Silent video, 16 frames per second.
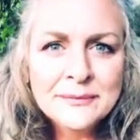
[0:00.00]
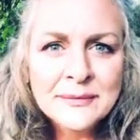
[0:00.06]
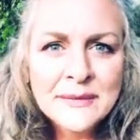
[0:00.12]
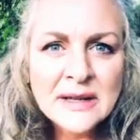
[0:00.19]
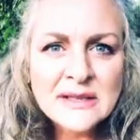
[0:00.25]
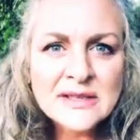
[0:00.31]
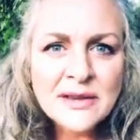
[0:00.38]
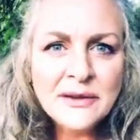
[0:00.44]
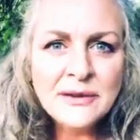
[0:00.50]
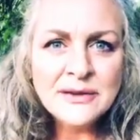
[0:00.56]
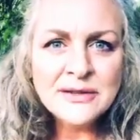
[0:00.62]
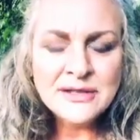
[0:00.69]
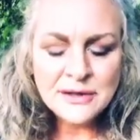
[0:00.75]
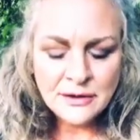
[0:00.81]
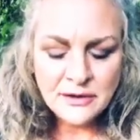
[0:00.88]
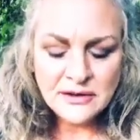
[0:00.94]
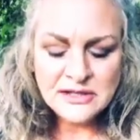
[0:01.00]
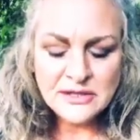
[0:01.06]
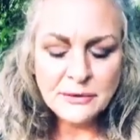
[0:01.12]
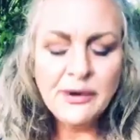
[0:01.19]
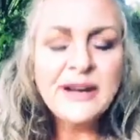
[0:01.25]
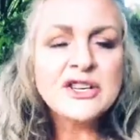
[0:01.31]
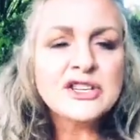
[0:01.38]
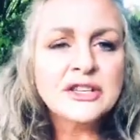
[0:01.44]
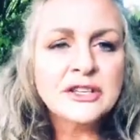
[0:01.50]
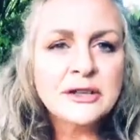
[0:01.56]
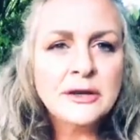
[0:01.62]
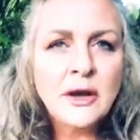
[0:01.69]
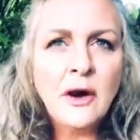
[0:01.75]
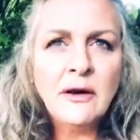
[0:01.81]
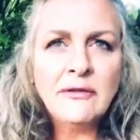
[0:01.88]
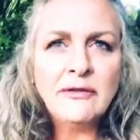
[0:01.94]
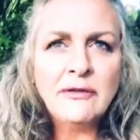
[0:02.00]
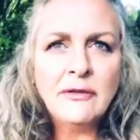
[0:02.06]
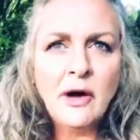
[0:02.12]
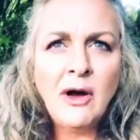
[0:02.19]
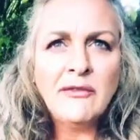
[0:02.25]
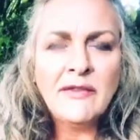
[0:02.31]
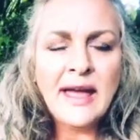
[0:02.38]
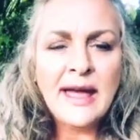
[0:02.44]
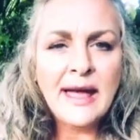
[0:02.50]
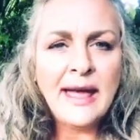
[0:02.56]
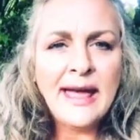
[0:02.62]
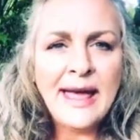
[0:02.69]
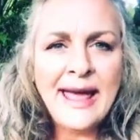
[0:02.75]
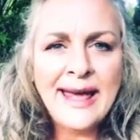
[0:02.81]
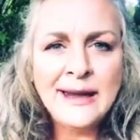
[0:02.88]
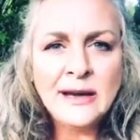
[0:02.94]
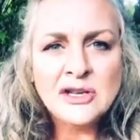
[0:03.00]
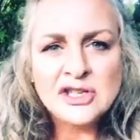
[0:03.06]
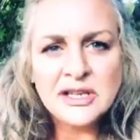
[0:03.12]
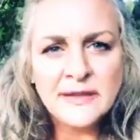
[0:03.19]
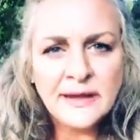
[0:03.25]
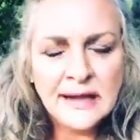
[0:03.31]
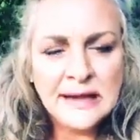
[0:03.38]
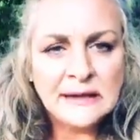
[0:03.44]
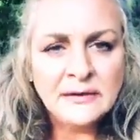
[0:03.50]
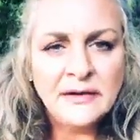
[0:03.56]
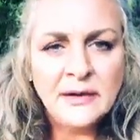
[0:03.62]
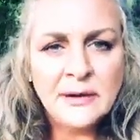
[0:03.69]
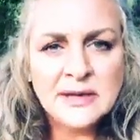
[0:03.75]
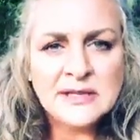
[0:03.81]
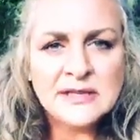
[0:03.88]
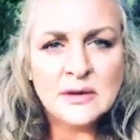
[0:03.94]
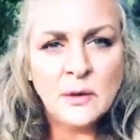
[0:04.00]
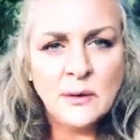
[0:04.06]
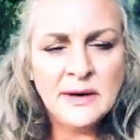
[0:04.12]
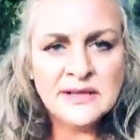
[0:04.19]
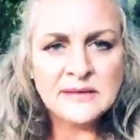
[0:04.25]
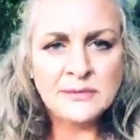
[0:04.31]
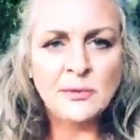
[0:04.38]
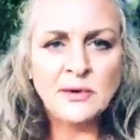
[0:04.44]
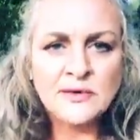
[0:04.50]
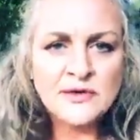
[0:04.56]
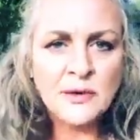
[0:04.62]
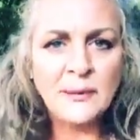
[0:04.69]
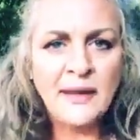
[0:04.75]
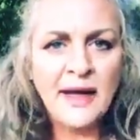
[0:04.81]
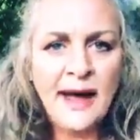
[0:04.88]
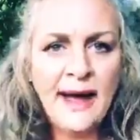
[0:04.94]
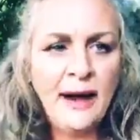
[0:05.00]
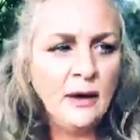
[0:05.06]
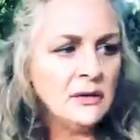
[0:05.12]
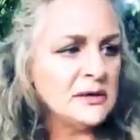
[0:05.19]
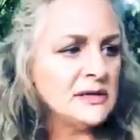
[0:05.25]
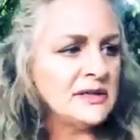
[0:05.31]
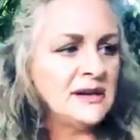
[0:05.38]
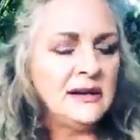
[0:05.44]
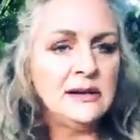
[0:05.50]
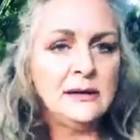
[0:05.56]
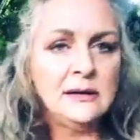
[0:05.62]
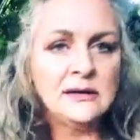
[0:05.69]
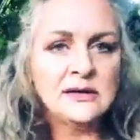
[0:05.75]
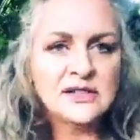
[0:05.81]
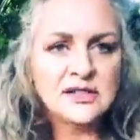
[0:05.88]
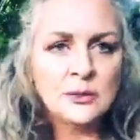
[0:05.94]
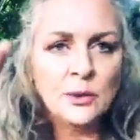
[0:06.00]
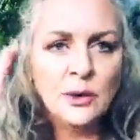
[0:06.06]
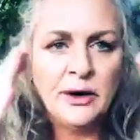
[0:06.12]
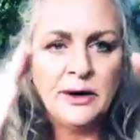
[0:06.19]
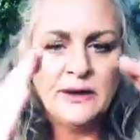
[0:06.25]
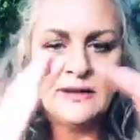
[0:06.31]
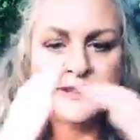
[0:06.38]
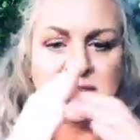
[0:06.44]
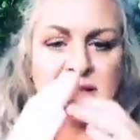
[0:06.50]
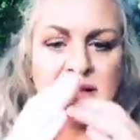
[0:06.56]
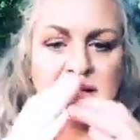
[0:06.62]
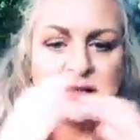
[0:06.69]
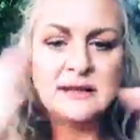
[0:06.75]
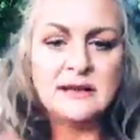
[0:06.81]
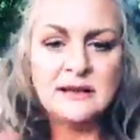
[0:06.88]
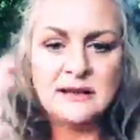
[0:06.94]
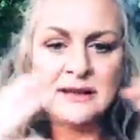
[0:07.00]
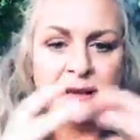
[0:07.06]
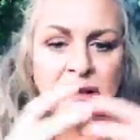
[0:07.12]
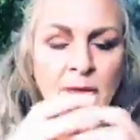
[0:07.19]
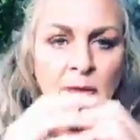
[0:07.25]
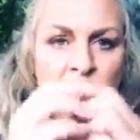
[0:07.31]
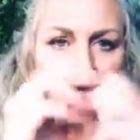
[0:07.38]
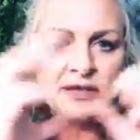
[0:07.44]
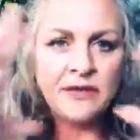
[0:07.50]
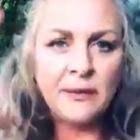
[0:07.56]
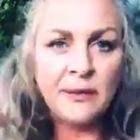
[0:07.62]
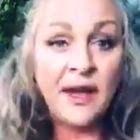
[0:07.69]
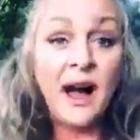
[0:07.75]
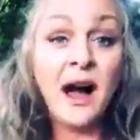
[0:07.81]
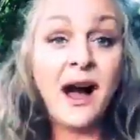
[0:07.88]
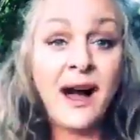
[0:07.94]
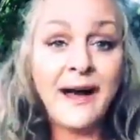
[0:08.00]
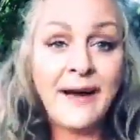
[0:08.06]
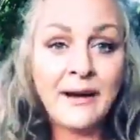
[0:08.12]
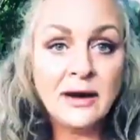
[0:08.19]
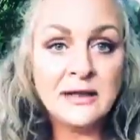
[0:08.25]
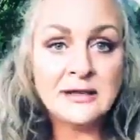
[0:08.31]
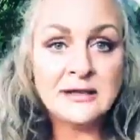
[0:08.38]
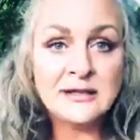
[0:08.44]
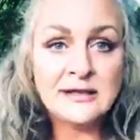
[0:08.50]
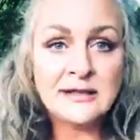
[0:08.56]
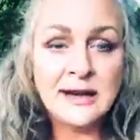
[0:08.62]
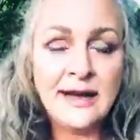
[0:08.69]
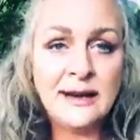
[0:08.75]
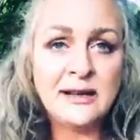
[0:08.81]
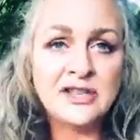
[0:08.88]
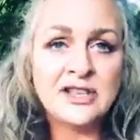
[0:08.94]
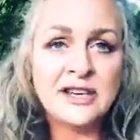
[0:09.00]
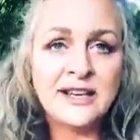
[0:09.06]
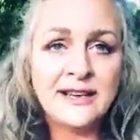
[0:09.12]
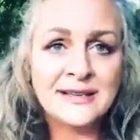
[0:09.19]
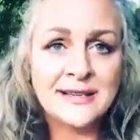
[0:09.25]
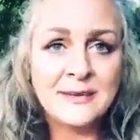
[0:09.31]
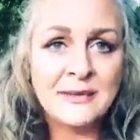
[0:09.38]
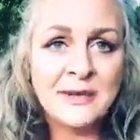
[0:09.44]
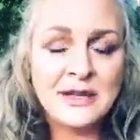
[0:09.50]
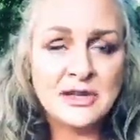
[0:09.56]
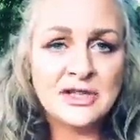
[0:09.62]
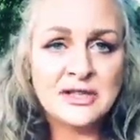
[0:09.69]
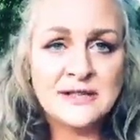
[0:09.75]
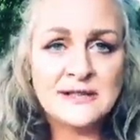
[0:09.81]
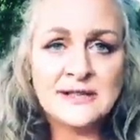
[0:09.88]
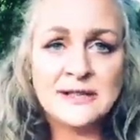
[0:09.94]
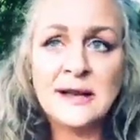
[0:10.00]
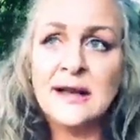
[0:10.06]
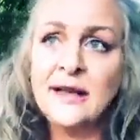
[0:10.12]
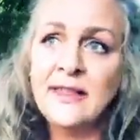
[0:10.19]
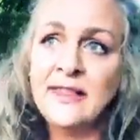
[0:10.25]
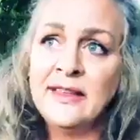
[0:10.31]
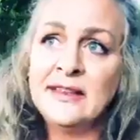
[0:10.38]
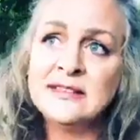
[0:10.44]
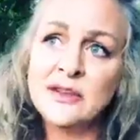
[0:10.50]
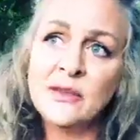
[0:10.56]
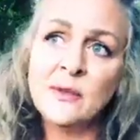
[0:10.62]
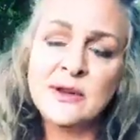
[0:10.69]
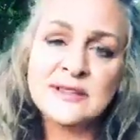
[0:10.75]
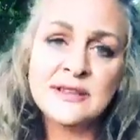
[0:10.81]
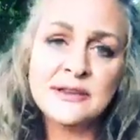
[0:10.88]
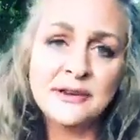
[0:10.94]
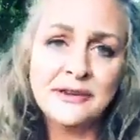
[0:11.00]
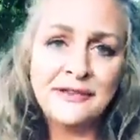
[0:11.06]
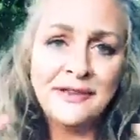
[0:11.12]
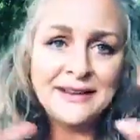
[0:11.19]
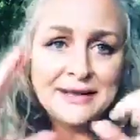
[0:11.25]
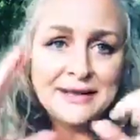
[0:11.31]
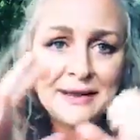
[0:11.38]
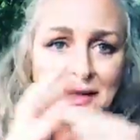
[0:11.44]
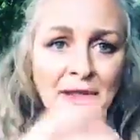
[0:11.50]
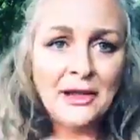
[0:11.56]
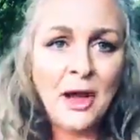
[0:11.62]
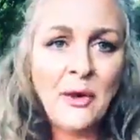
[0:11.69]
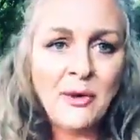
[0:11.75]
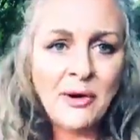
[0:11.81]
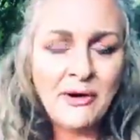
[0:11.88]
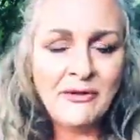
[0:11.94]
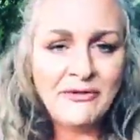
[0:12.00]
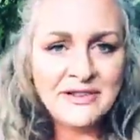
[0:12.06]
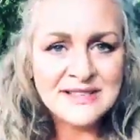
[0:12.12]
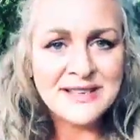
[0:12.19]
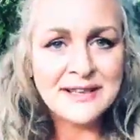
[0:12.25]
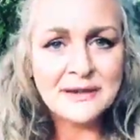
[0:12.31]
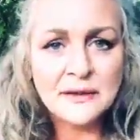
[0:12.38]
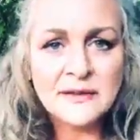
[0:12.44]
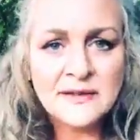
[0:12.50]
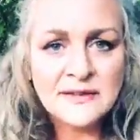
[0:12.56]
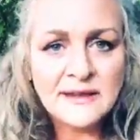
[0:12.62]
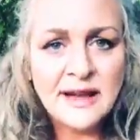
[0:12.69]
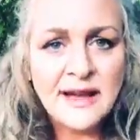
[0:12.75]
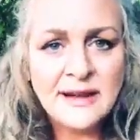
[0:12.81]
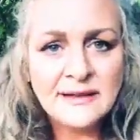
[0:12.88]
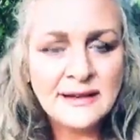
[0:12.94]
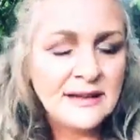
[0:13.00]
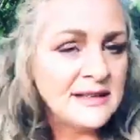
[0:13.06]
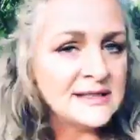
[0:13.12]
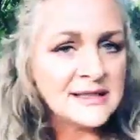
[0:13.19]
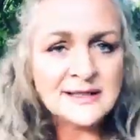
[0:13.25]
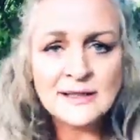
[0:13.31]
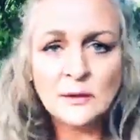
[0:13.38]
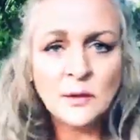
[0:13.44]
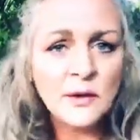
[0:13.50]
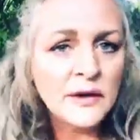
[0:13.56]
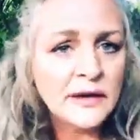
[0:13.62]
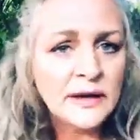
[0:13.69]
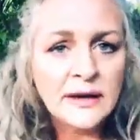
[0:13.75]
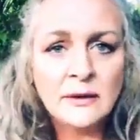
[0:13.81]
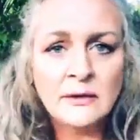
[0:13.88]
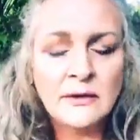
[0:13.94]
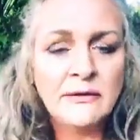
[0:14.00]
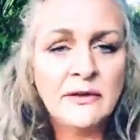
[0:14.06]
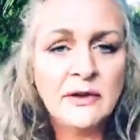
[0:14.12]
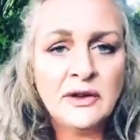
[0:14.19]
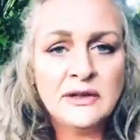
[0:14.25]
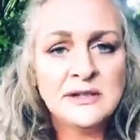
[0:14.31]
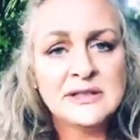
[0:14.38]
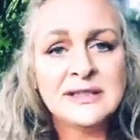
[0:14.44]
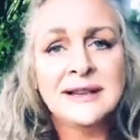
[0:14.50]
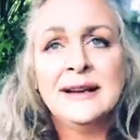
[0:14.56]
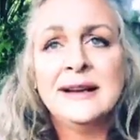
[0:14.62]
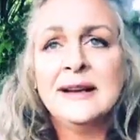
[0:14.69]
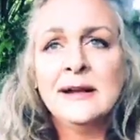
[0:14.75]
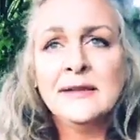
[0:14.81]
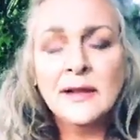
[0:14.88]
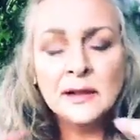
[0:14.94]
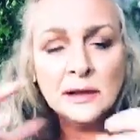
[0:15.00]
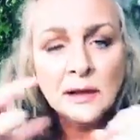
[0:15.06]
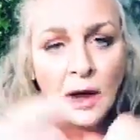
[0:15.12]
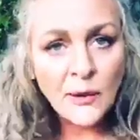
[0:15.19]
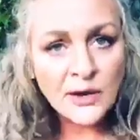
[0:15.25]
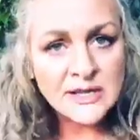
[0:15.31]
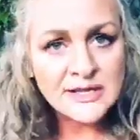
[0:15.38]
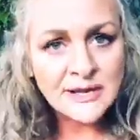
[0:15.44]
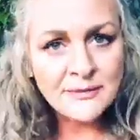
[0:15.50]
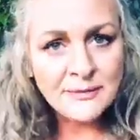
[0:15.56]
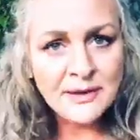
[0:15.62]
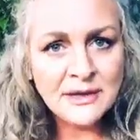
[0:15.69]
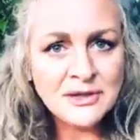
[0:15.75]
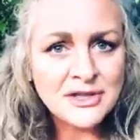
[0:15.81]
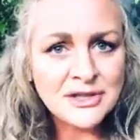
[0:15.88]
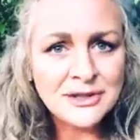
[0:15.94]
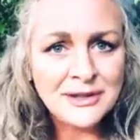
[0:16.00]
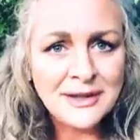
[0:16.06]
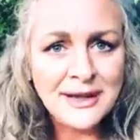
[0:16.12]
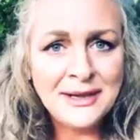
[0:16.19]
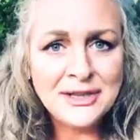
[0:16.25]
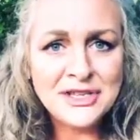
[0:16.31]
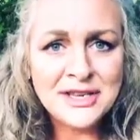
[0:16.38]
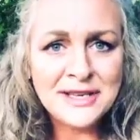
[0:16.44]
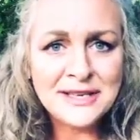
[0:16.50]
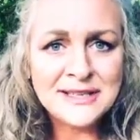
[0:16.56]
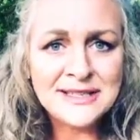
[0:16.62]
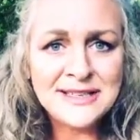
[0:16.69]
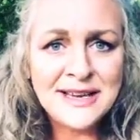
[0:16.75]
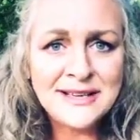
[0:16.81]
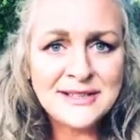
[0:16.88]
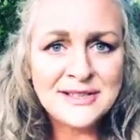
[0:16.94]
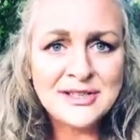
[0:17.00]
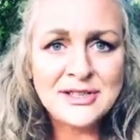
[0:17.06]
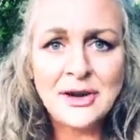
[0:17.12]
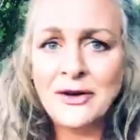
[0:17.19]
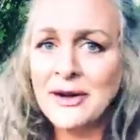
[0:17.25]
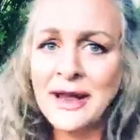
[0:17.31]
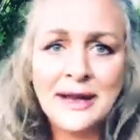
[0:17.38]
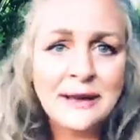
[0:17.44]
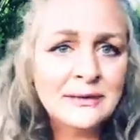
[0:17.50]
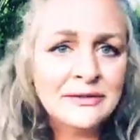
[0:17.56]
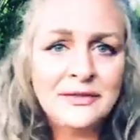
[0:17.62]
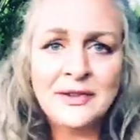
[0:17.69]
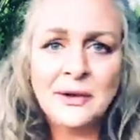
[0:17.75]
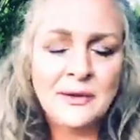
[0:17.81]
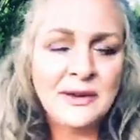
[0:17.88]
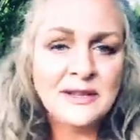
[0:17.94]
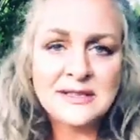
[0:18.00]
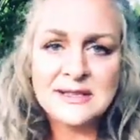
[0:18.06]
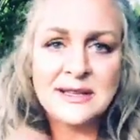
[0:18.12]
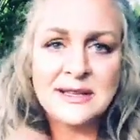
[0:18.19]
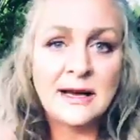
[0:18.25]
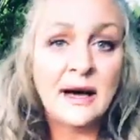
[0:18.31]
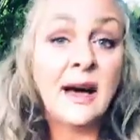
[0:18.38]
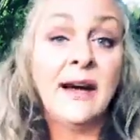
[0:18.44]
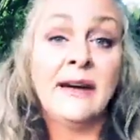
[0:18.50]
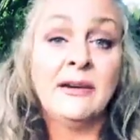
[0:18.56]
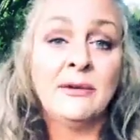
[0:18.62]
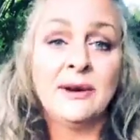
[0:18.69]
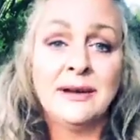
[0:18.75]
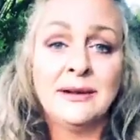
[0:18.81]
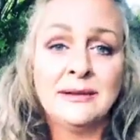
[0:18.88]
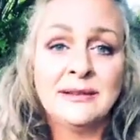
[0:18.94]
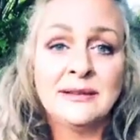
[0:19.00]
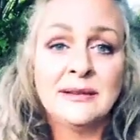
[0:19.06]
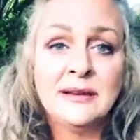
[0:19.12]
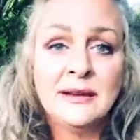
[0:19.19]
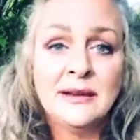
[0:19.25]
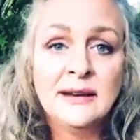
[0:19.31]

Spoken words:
so the direction of energy, the influence always moves from the outer toward the center. In other words, from the higher energetic dimensions. These are the ones that are affecting the lower physical states, and it doesn't work in reverse. The lower dimensional energetic states don't influence the higher ones.